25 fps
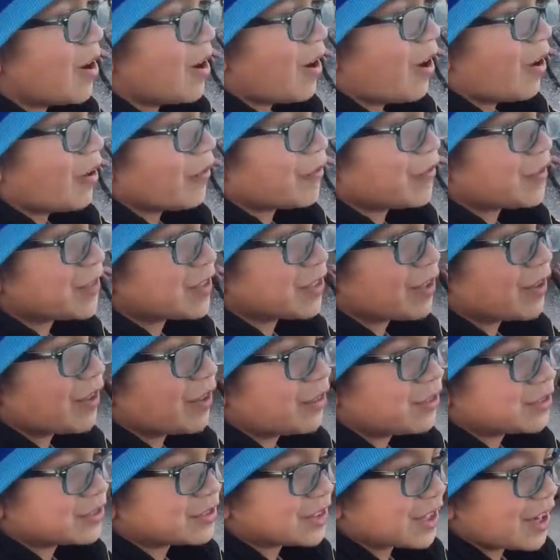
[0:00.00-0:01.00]
laughing the
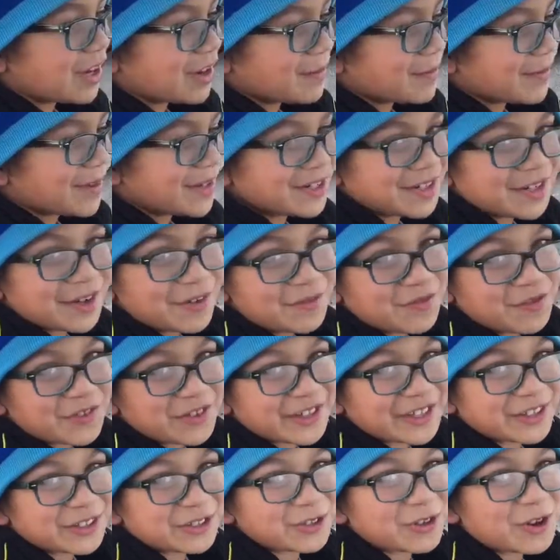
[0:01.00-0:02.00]
whole time and don't
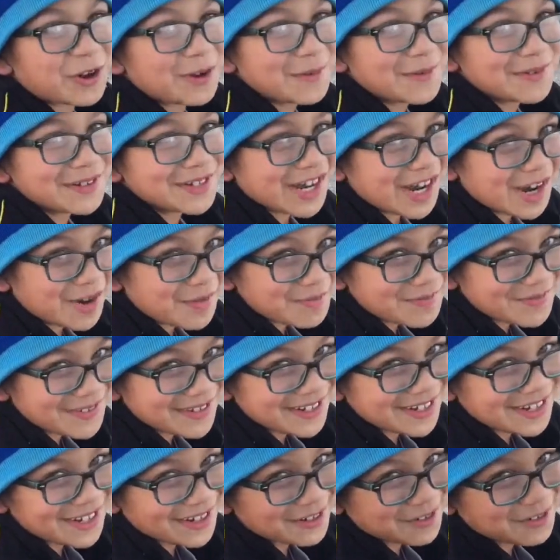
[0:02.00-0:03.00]
forget to comment down
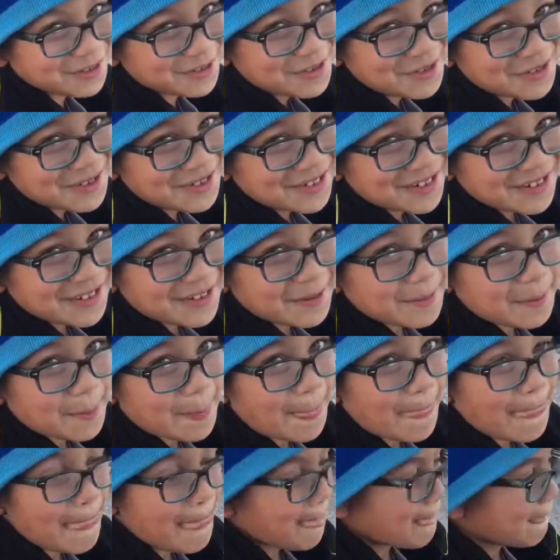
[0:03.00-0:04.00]
below.
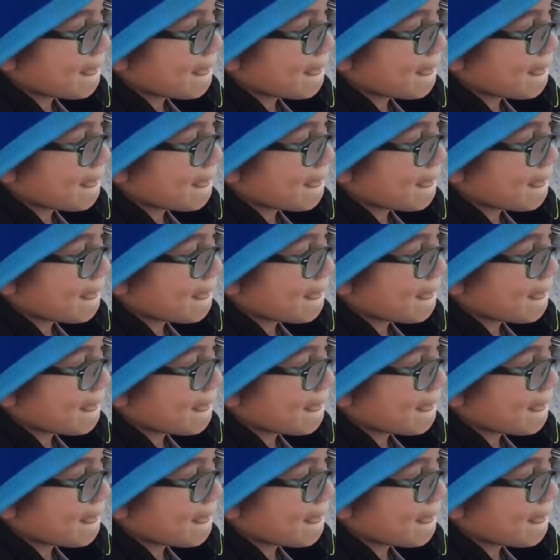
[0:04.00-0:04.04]
Comment